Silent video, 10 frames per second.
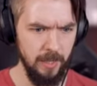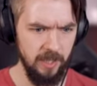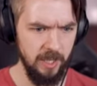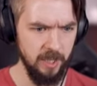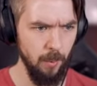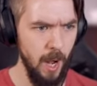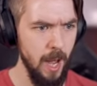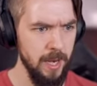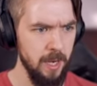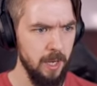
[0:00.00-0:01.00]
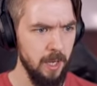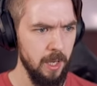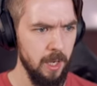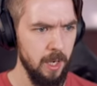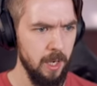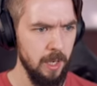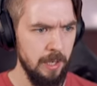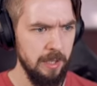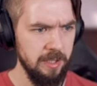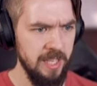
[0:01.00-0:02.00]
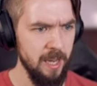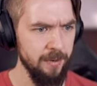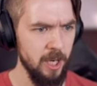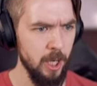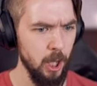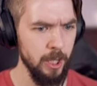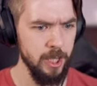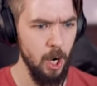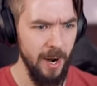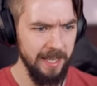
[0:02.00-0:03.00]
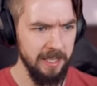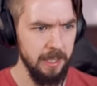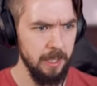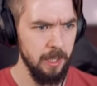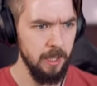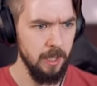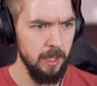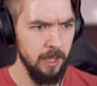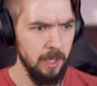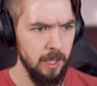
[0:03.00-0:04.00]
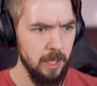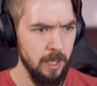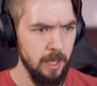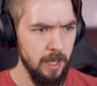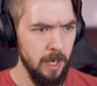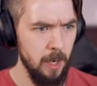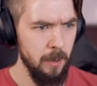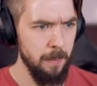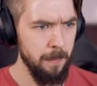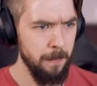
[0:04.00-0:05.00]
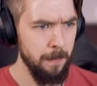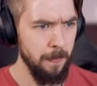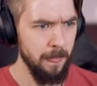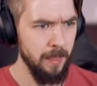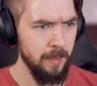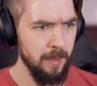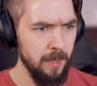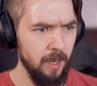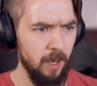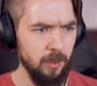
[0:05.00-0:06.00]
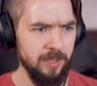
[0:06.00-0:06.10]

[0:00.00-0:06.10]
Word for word: Is this the one? Stephen, are you going to do it? Oh,